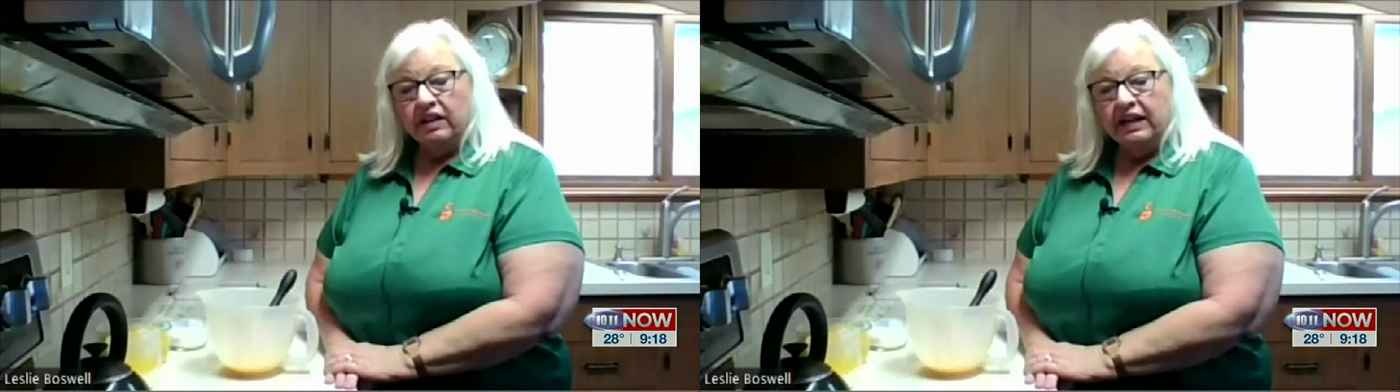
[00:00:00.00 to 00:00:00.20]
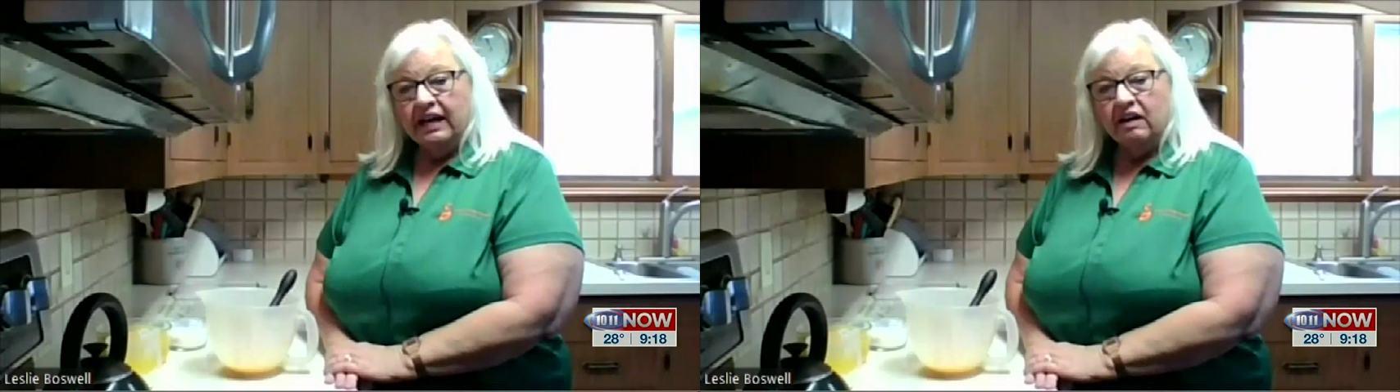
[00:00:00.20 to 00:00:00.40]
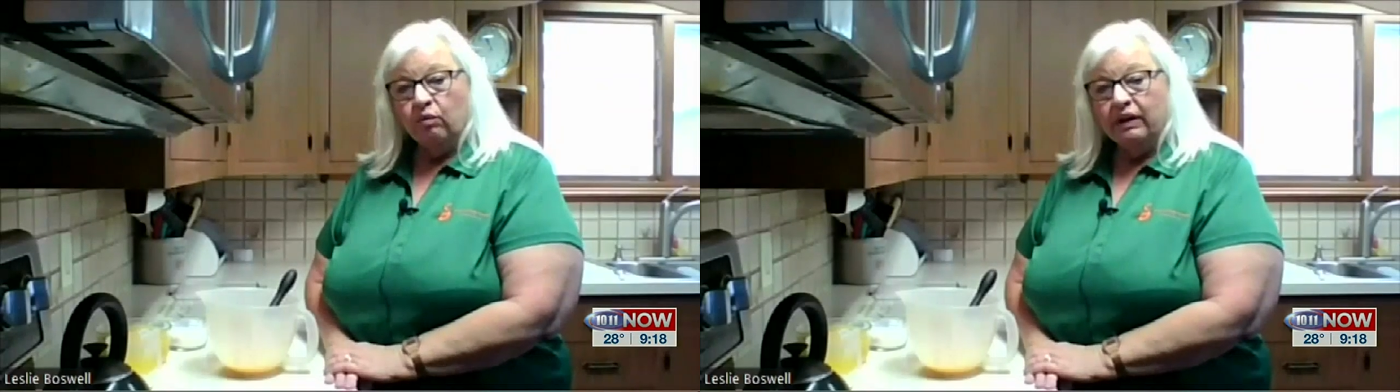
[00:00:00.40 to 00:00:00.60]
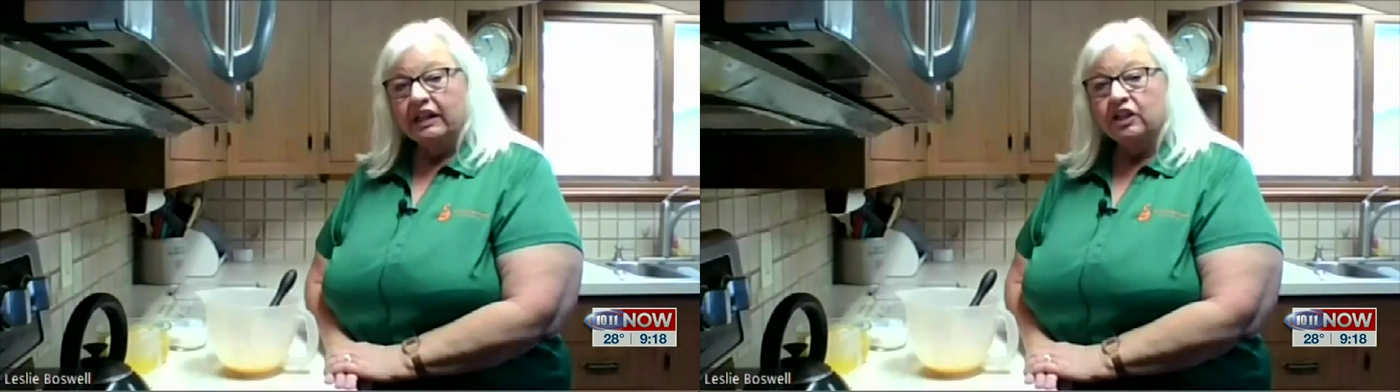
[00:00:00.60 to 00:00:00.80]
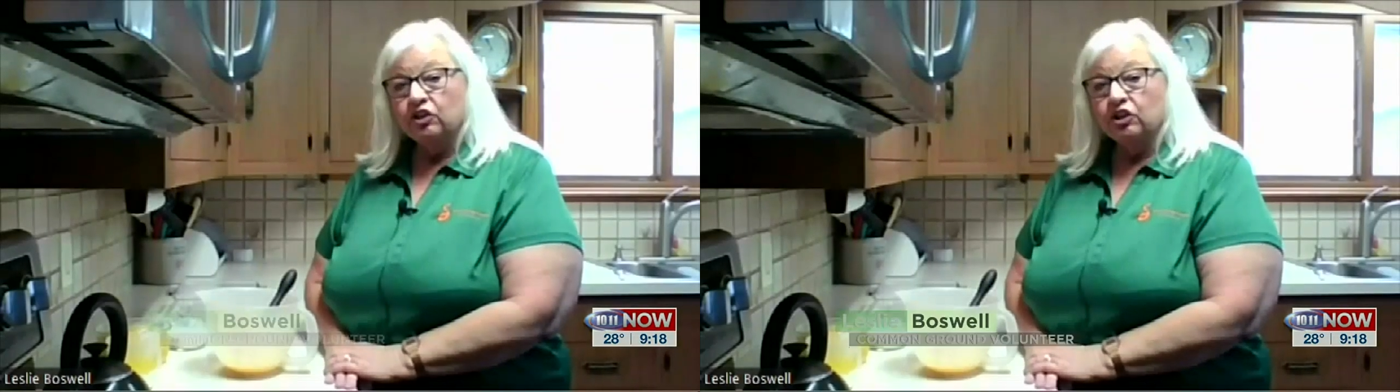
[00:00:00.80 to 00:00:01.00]
that had a
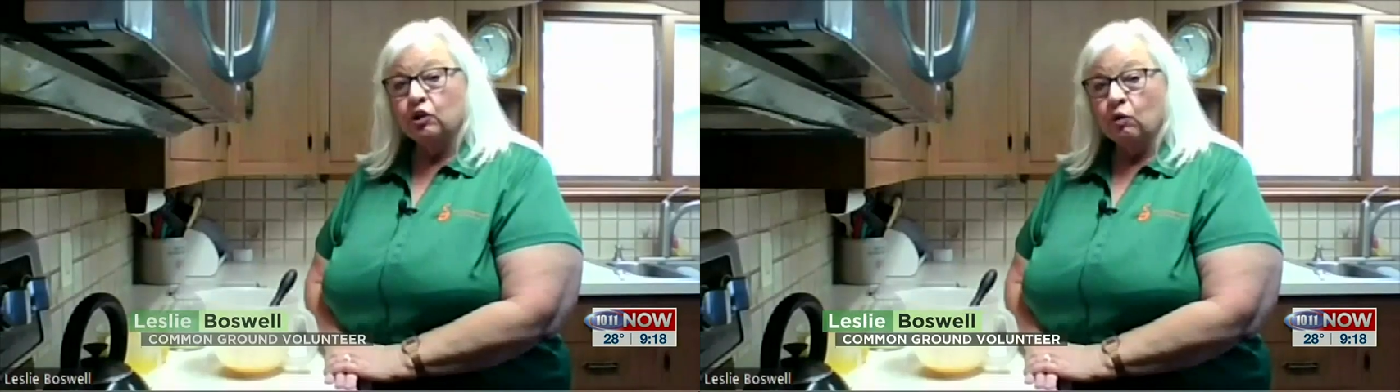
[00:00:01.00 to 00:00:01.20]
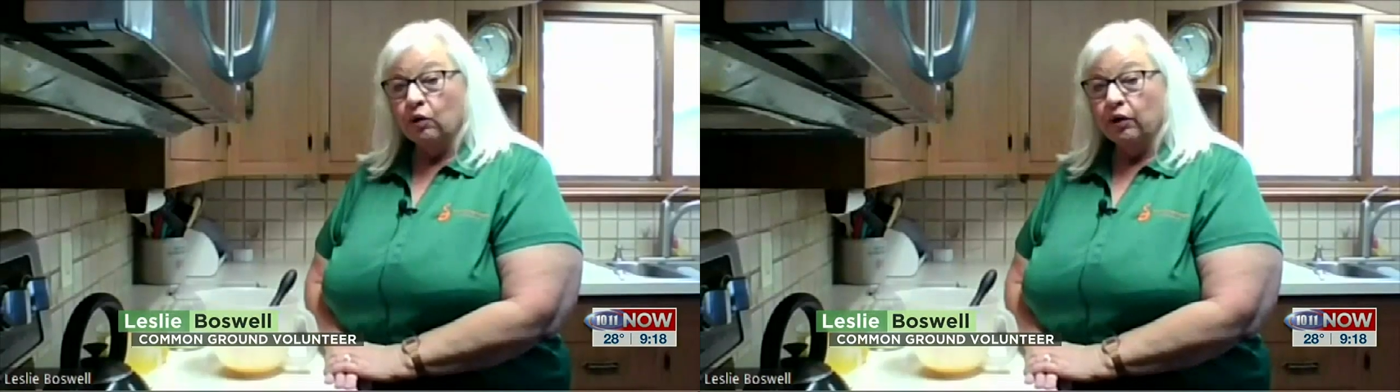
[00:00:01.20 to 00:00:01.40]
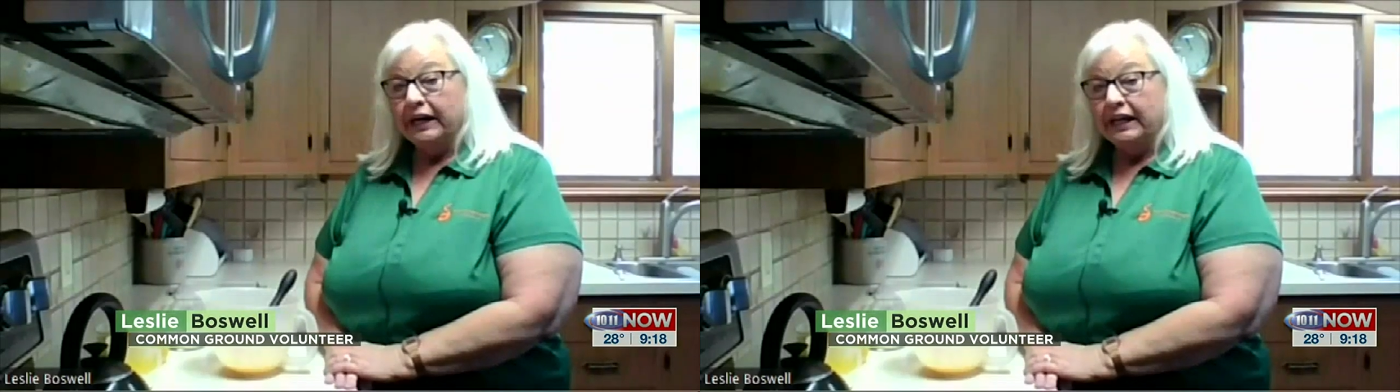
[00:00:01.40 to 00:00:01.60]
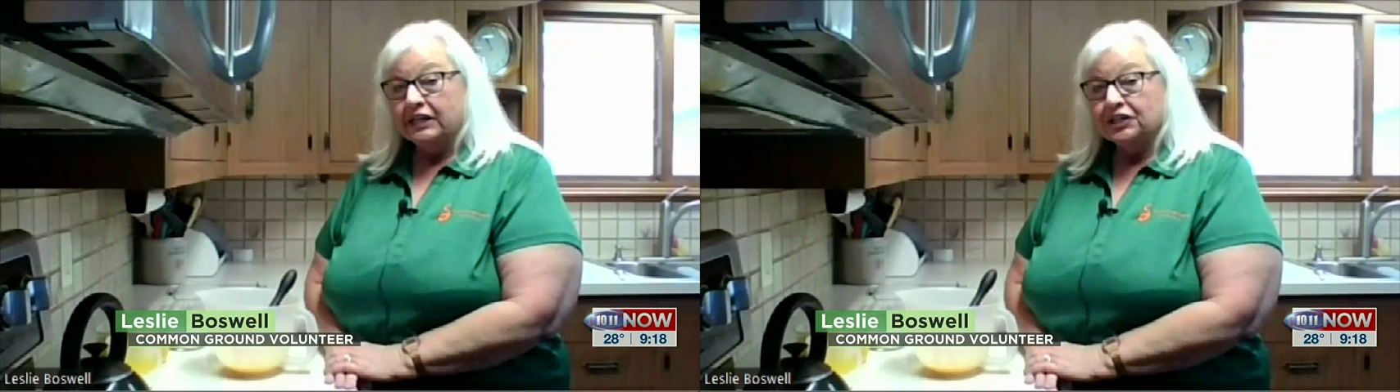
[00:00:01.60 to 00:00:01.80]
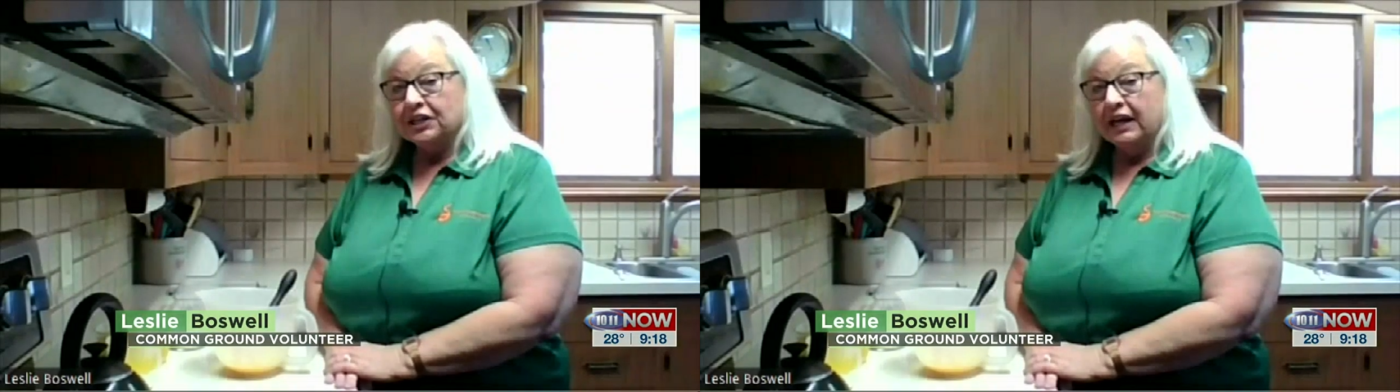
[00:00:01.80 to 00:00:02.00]
really good corn
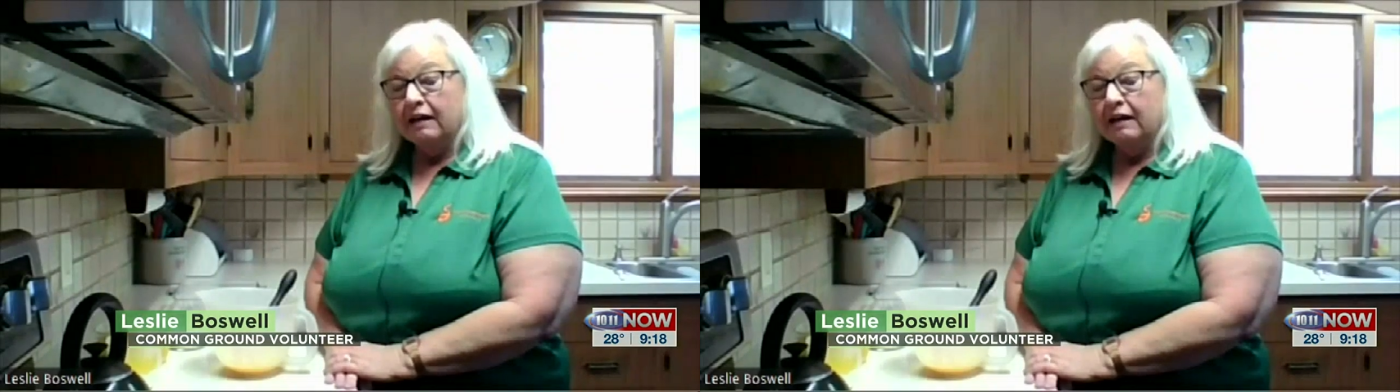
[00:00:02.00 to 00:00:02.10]
dish,